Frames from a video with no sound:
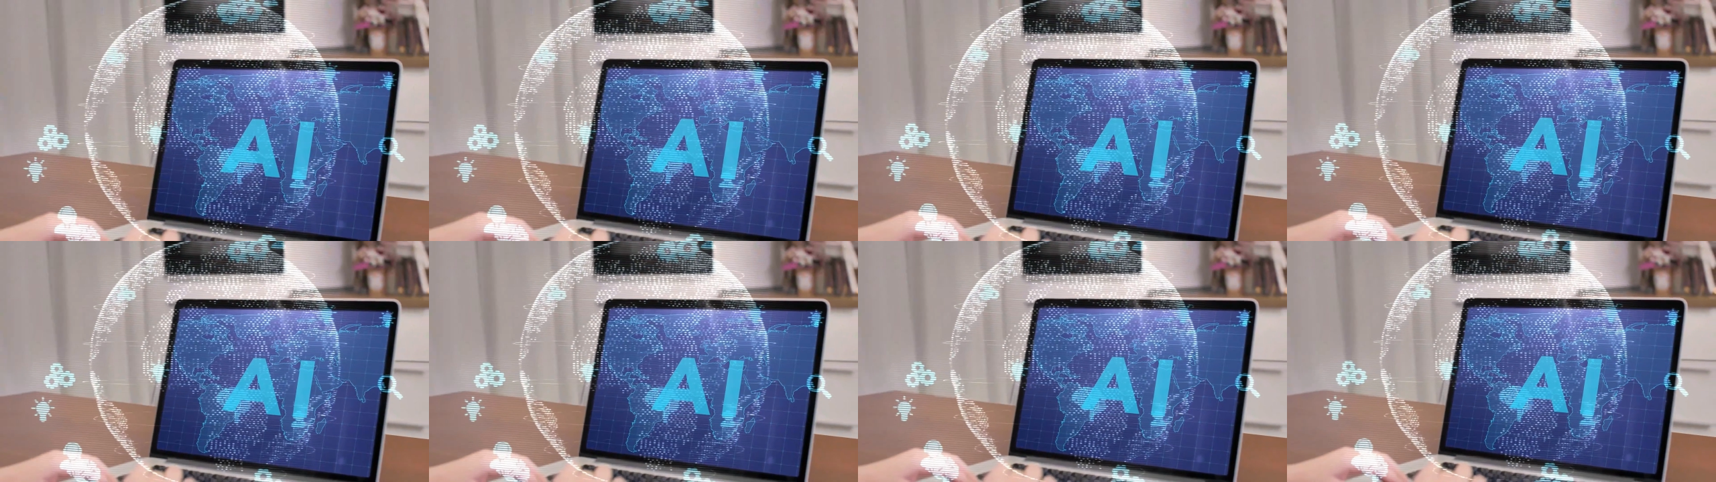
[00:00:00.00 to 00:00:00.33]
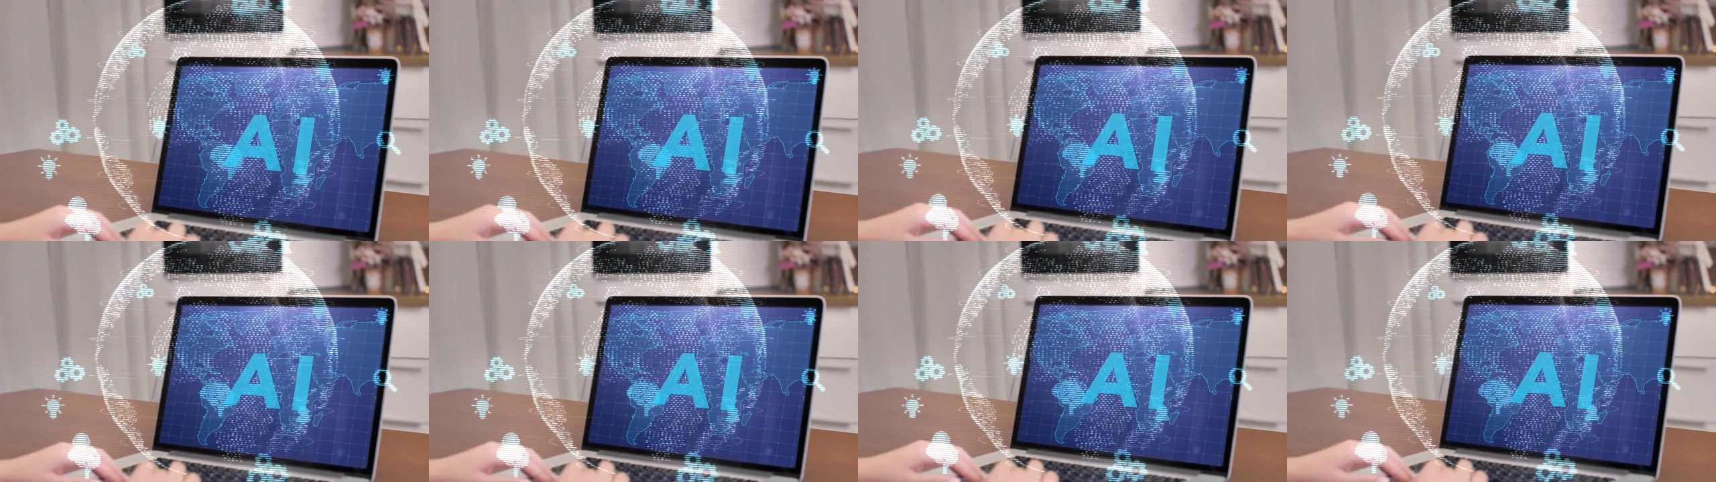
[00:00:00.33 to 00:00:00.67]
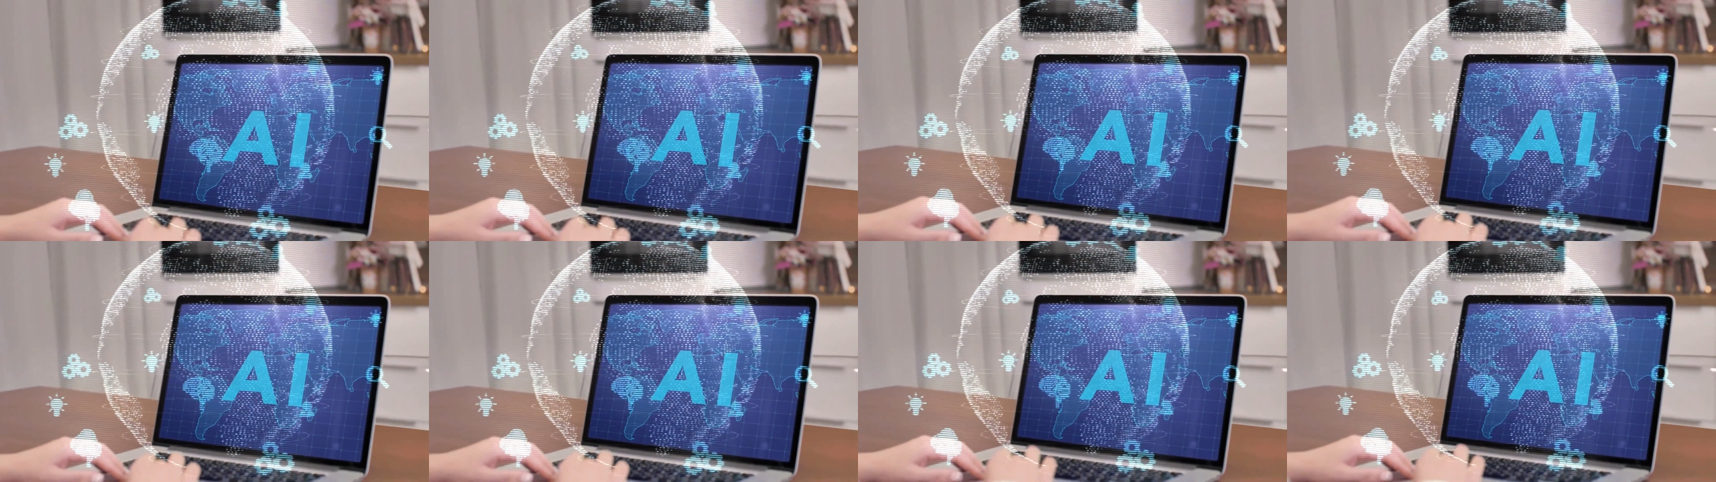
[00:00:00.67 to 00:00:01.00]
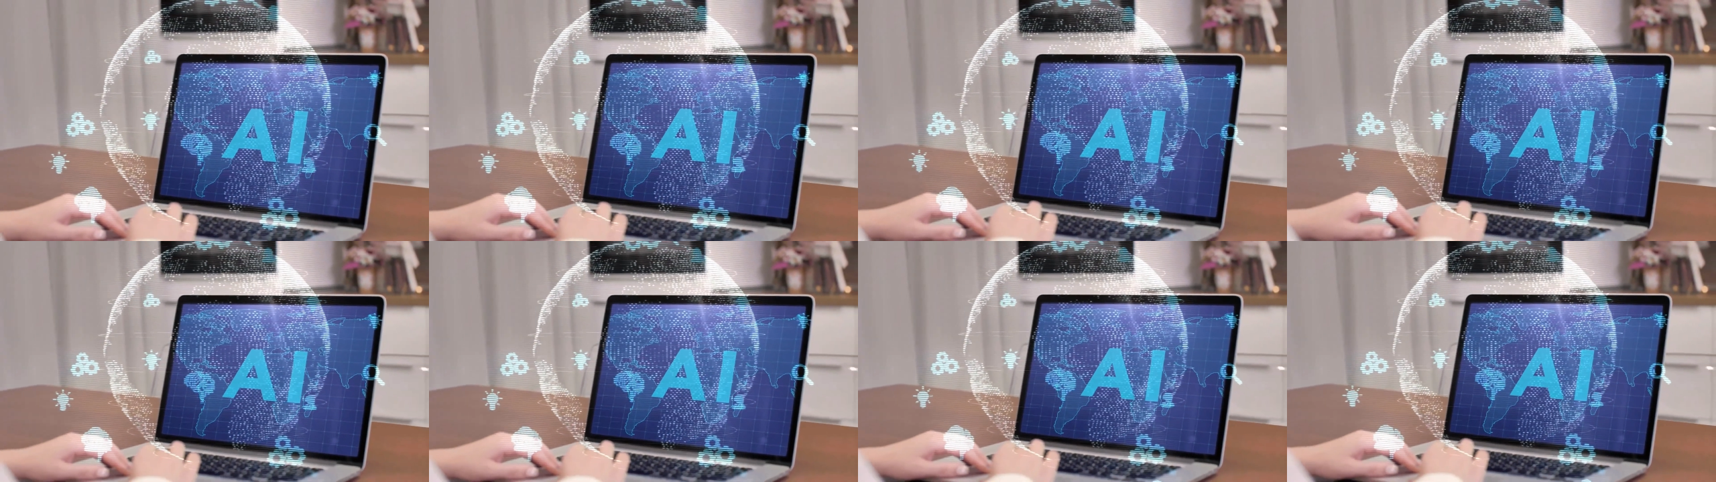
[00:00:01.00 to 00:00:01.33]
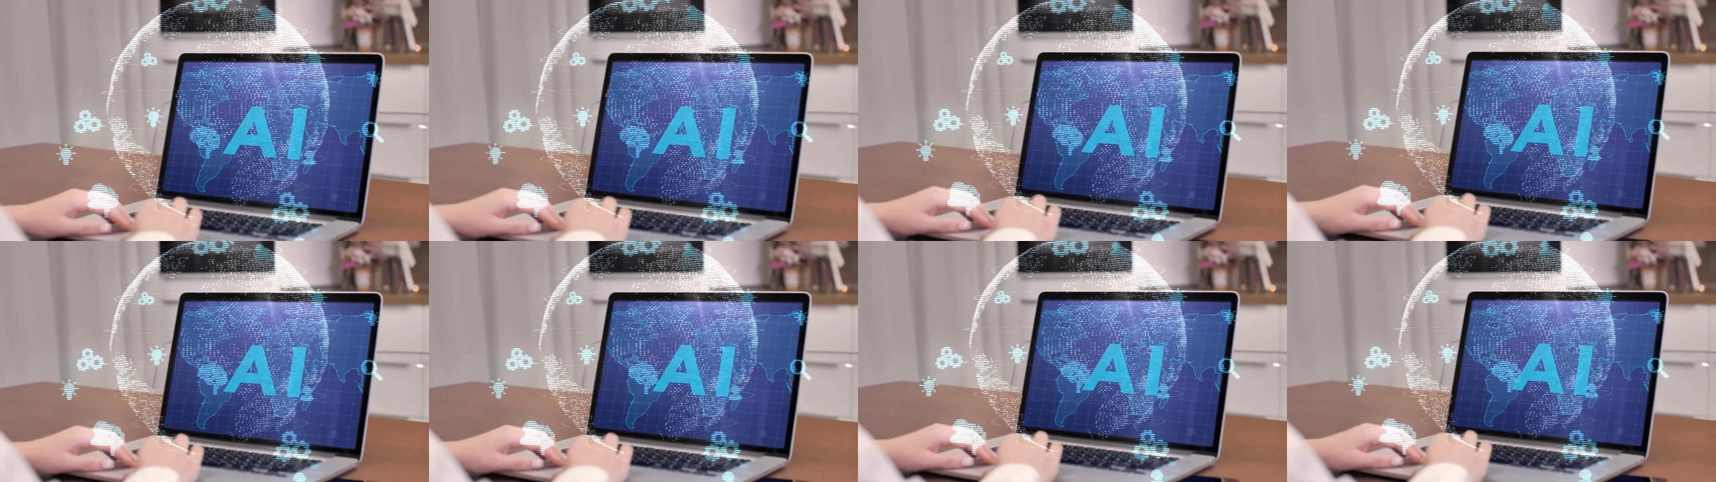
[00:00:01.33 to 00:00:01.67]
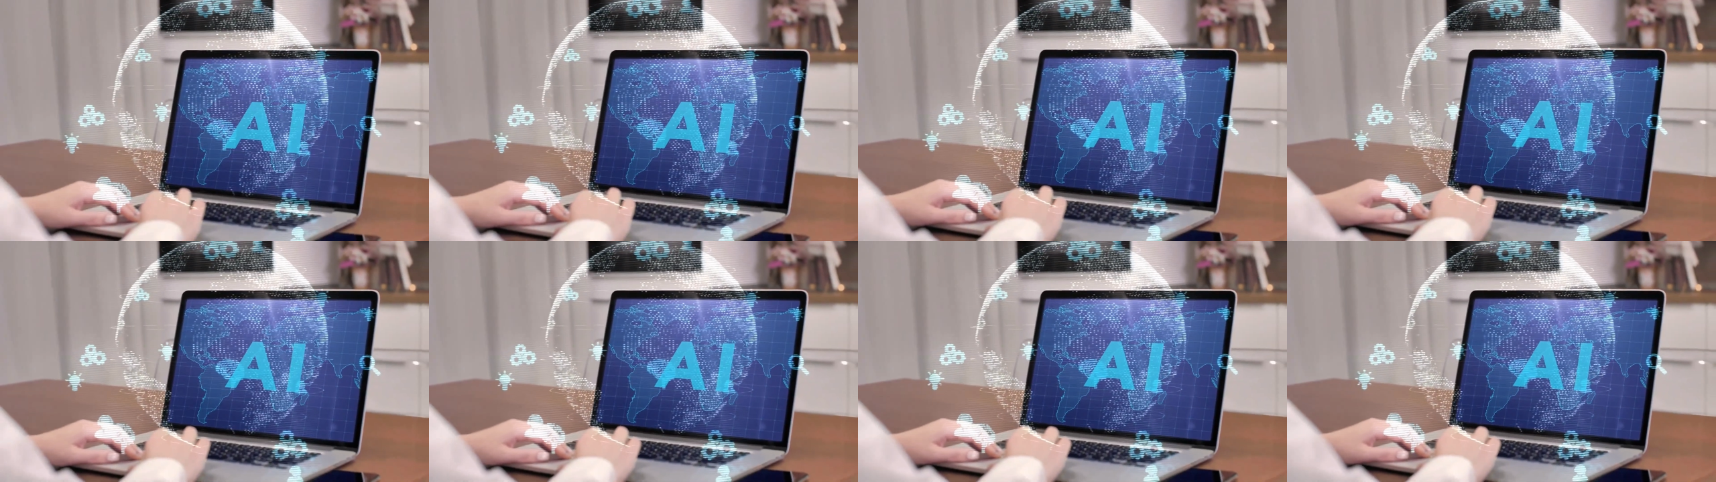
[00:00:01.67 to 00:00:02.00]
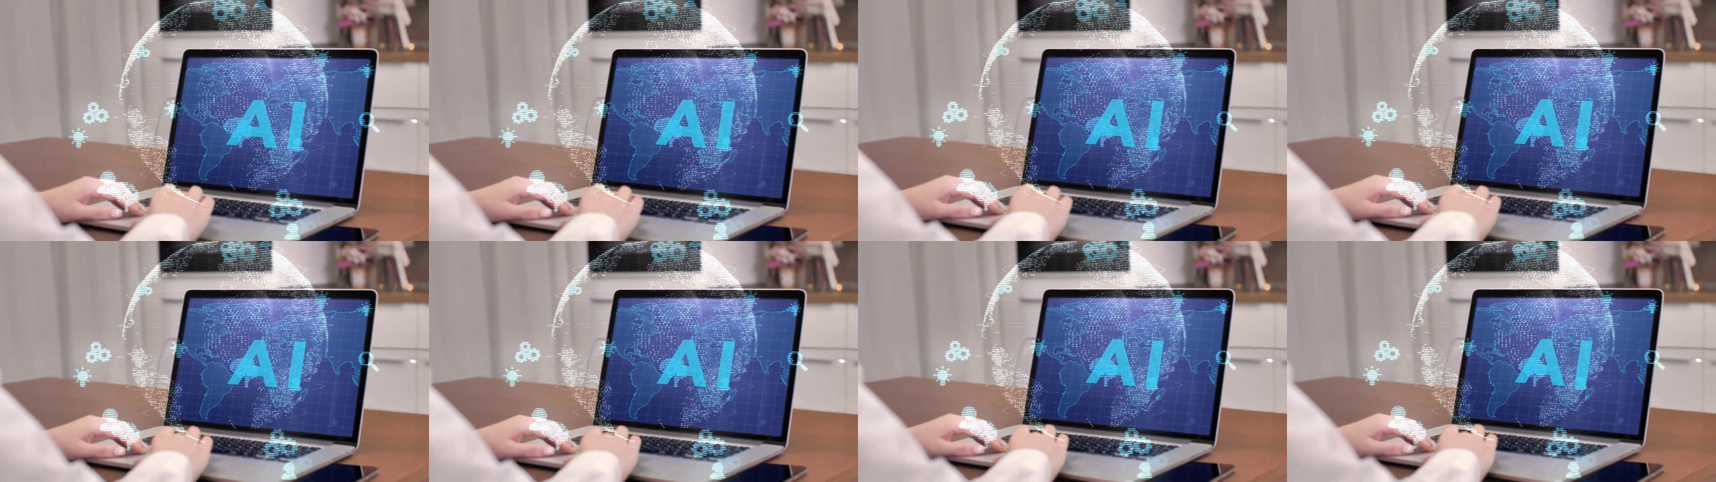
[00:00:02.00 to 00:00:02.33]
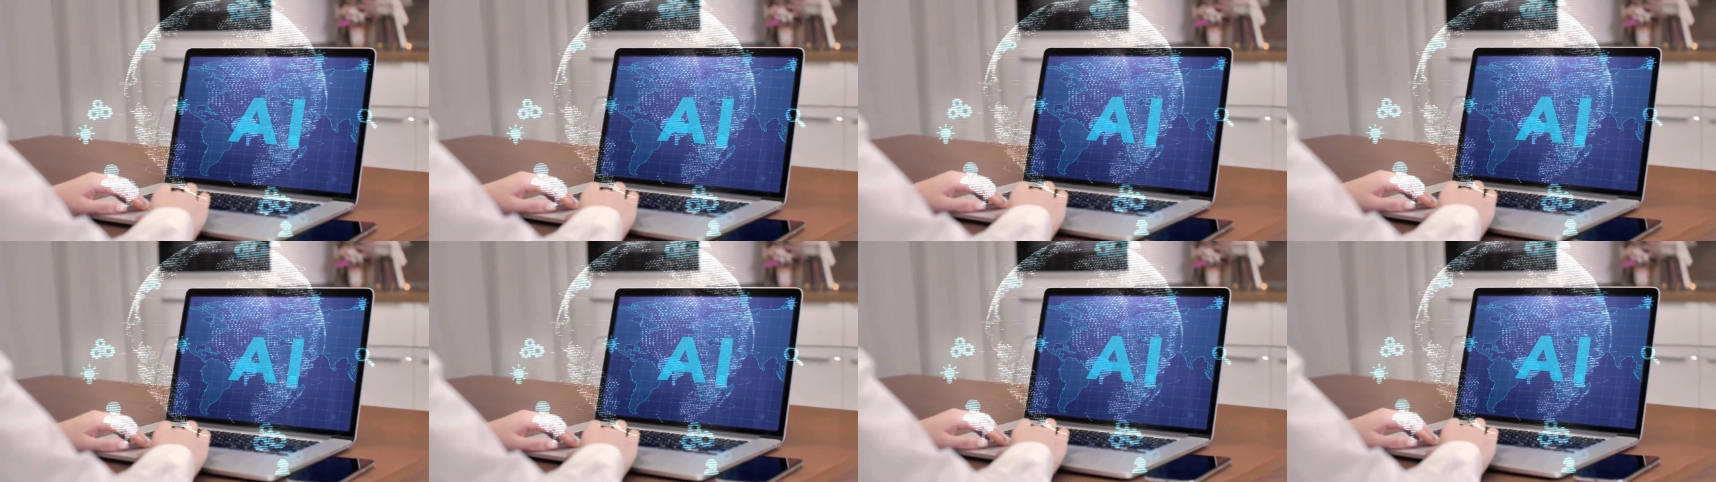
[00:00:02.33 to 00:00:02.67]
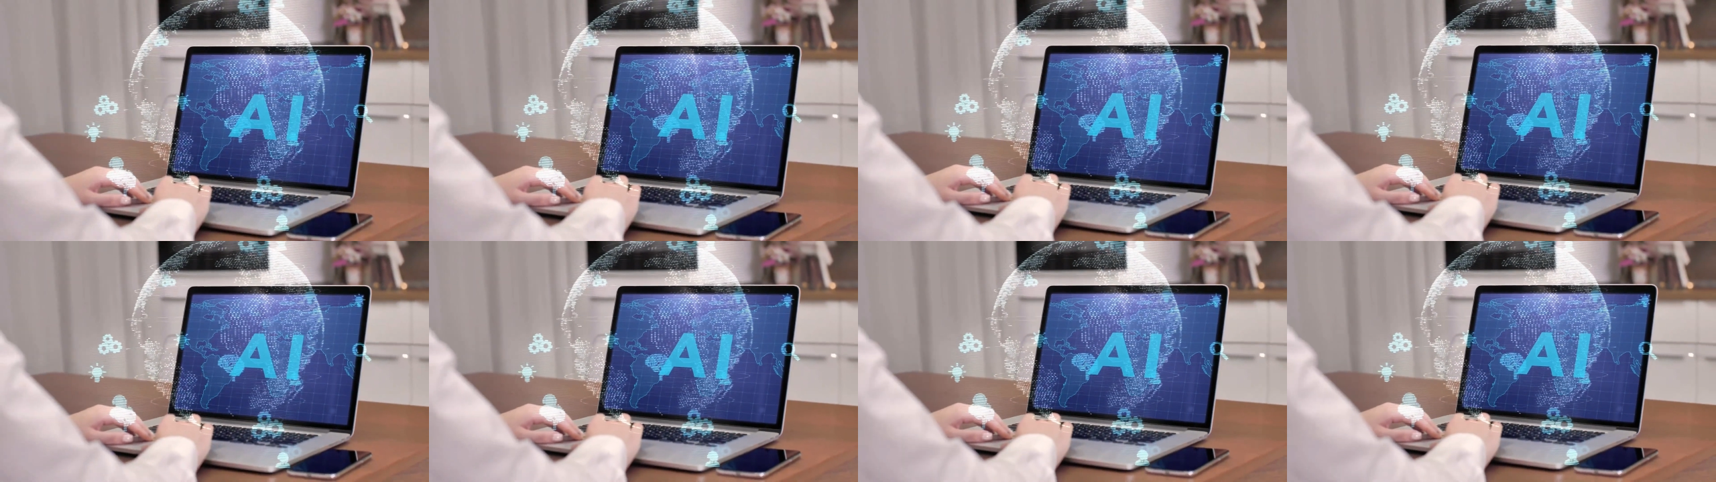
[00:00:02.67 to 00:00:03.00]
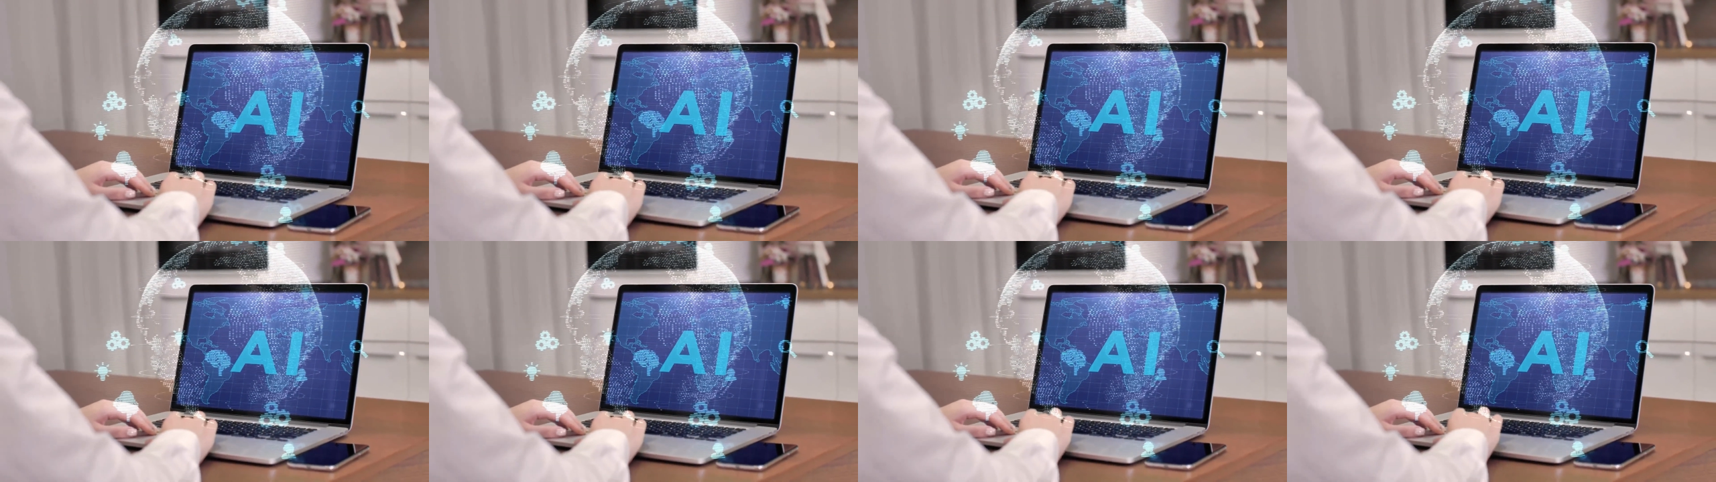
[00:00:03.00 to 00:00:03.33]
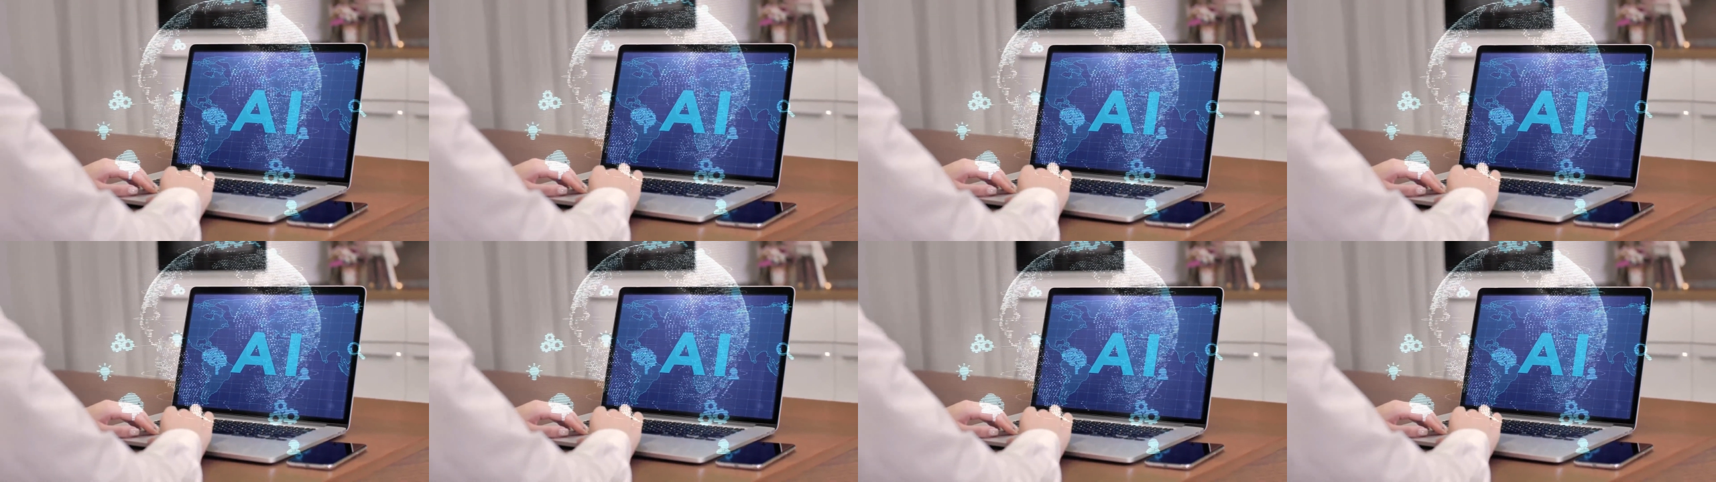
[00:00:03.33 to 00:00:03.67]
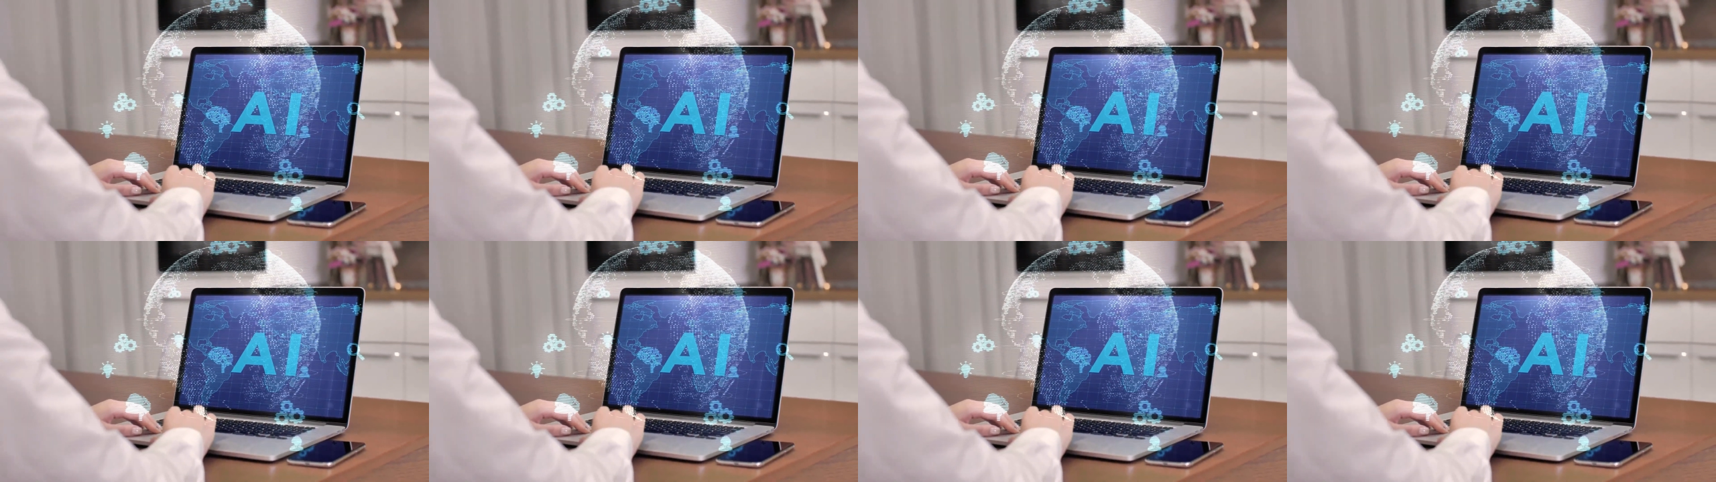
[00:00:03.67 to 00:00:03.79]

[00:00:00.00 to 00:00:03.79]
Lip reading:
No face is visible, so there are no lips to read.